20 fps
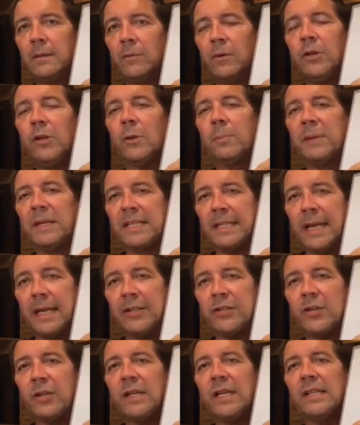When your
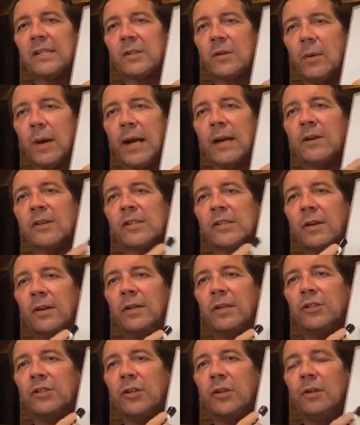potential gets greater, so
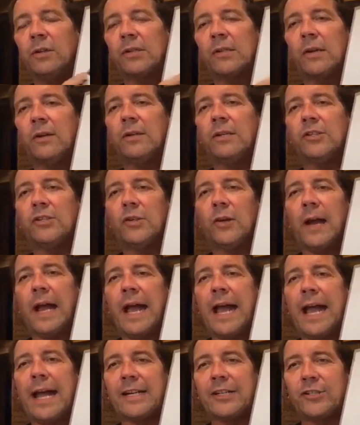does, you, so does your
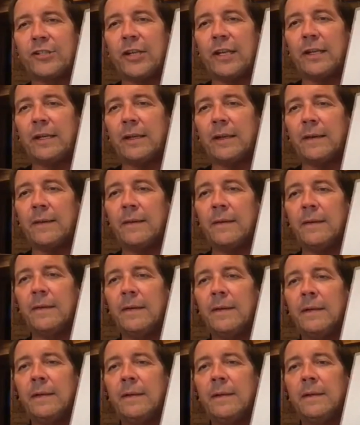action.
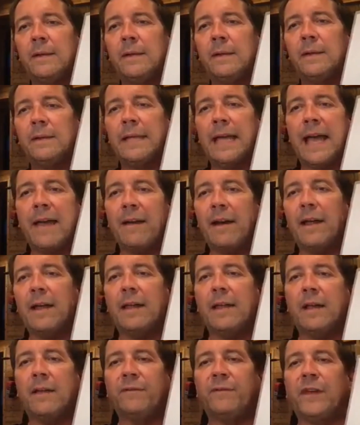
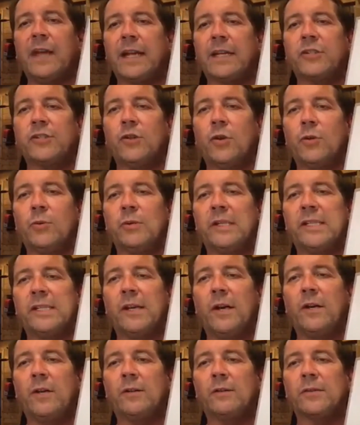That affects your
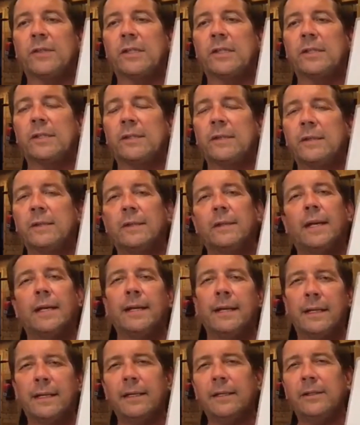results. I
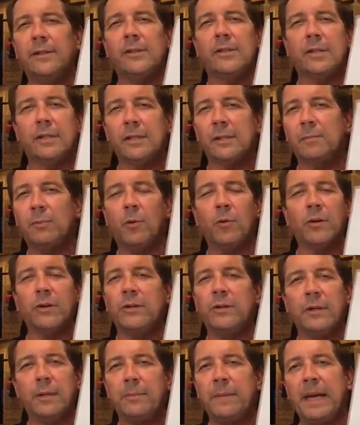got to get used to this board
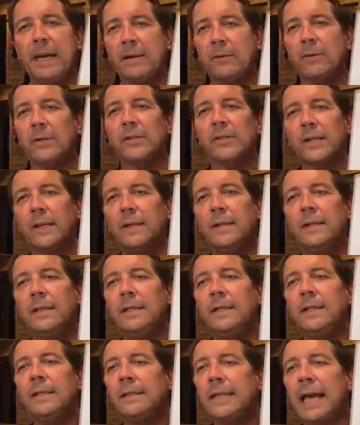doing it backwards.
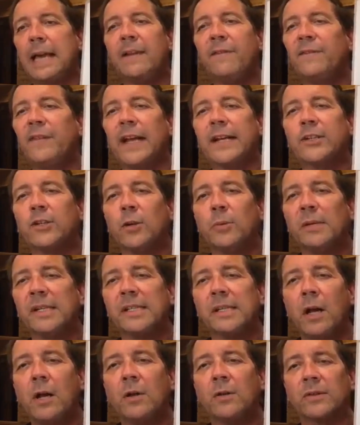That affects your
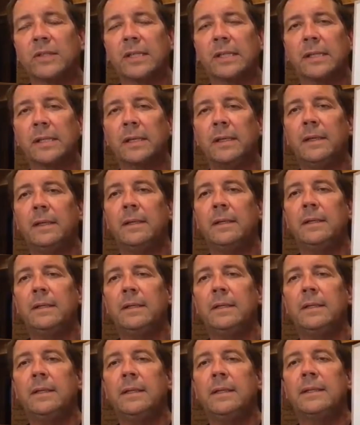results.
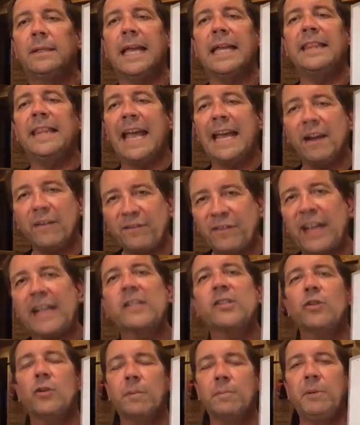Then that
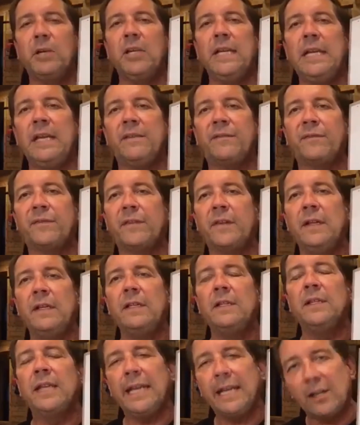affects your belief.
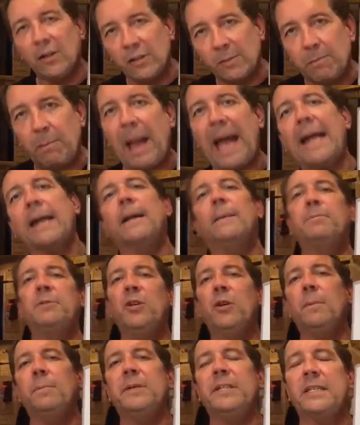Then it goes back up
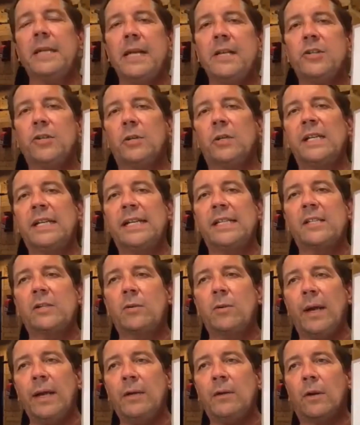to your potential. It gets
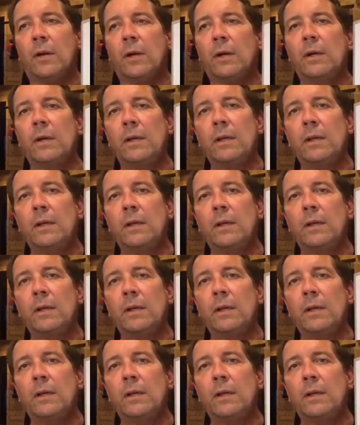greater.